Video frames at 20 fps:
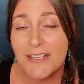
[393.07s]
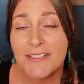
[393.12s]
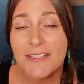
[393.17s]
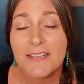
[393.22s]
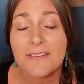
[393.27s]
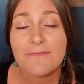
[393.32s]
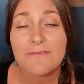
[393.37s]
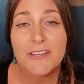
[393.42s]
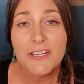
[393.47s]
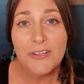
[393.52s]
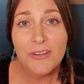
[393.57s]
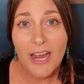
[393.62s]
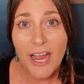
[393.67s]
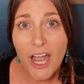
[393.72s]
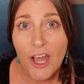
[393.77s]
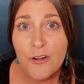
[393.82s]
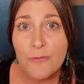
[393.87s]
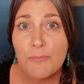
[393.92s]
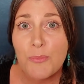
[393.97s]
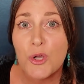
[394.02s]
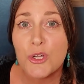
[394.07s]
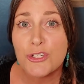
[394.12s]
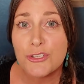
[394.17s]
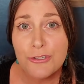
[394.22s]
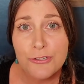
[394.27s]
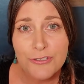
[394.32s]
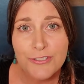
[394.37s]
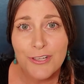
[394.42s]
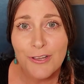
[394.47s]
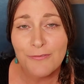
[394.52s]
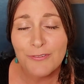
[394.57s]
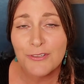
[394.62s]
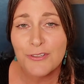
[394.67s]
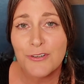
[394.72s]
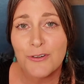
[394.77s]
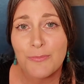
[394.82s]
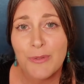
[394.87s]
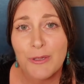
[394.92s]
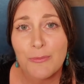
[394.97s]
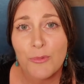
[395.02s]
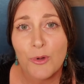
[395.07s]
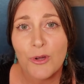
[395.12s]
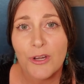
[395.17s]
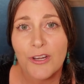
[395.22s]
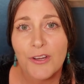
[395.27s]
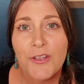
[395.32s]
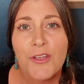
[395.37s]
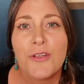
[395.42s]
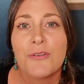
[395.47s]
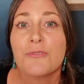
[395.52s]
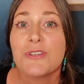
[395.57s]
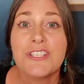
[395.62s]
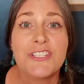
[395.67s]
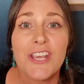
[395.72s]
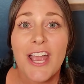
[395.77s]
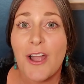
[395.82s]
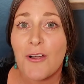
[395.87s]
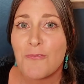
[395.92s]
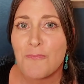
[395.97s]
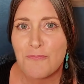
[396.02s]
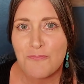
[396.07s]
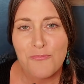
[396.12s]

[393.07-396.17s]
and figure out how to push yourself a little bit more, reach out.